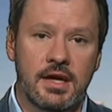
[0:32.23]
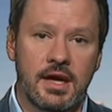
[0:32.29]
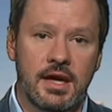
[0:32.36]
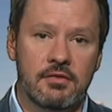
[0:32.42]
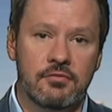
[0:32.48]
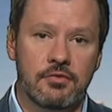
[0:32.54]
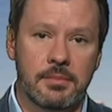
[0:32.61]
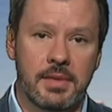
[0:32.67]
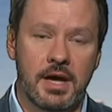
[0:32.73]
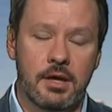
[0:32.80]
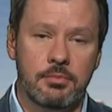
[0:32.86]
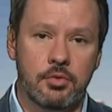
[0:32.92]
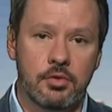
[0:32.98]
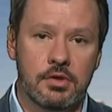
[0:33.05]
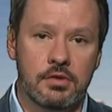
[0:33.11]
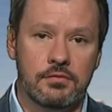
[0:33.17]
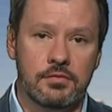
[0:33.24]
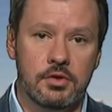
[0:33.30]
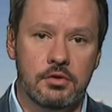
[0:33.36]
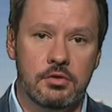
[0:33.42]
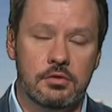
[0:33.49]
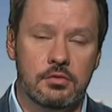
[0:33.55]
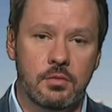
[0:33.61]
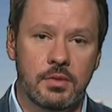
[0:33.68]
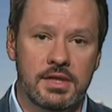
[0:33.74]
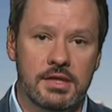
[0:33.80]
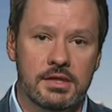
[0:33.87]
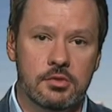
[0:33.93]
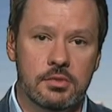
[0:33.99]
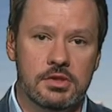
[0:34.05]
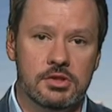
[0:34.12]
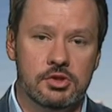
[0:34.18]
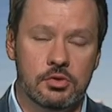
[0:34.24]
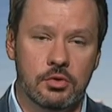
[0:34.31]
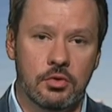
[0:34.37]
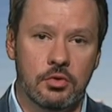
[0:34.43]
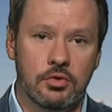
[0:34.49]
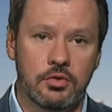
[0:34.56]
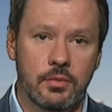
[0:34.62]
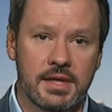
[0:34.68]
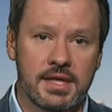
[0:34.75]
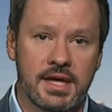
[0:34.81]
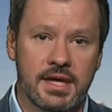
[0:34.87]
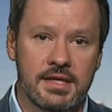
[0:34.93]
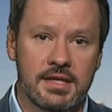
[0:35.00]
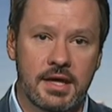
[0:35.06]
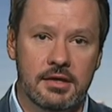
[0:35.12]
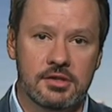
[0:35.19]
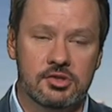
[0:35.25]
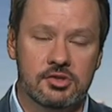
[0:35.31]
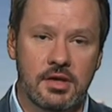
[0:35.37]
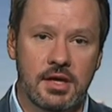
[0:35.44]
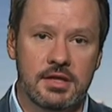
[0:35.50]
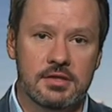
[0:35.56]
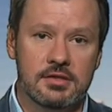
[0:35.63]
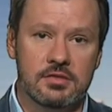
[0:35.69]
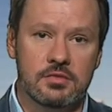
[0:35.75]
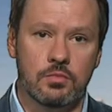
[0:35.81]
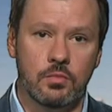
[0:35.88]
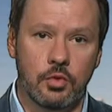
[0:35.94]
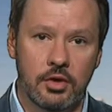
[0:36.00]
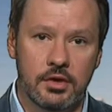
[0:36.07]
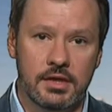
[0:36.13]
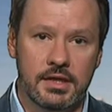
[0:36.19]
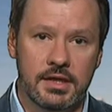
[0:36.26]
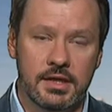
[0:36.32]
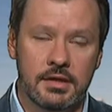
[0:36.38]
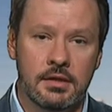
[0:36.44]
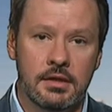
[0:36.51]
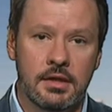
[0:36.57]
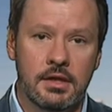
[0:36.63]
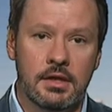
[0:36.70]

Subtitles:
And from our point of view, we need to ensure that we get young Australians working,